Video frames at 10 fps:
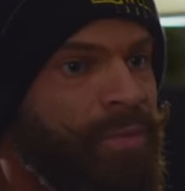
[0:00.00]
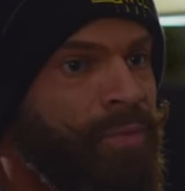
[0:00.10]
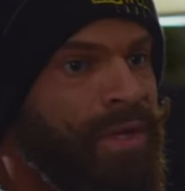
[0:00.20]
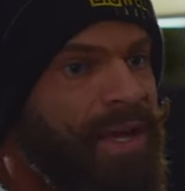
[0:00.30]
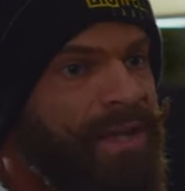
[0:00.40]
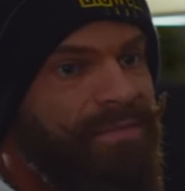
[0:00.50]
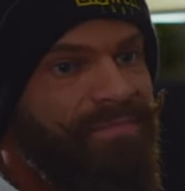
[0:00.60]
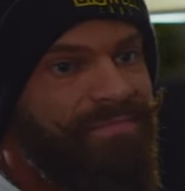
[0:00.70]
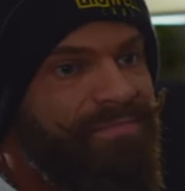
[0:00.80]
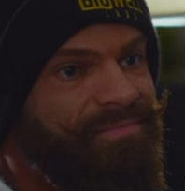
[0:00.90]
We had
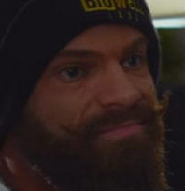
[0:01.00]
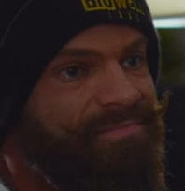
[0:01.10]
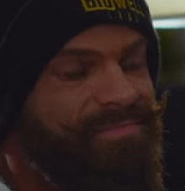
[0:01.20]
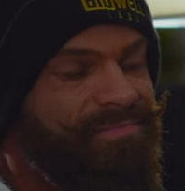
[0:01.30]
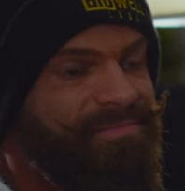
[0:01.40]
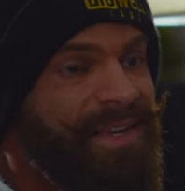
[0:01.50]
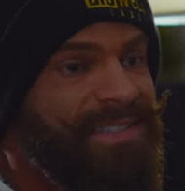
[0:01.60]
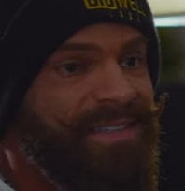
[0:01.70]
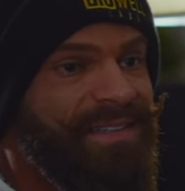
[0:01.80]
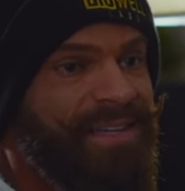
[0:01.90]

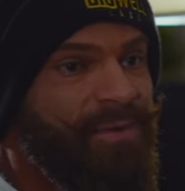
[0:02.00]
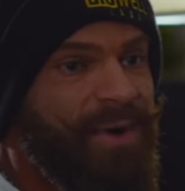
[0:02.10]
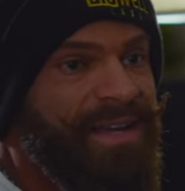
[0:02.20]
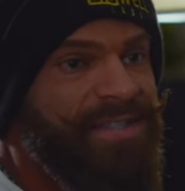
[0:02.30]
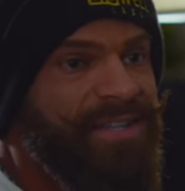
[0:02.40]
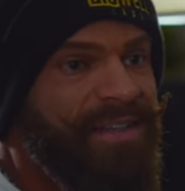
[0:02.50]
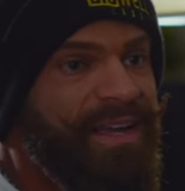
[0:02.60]
basically rice and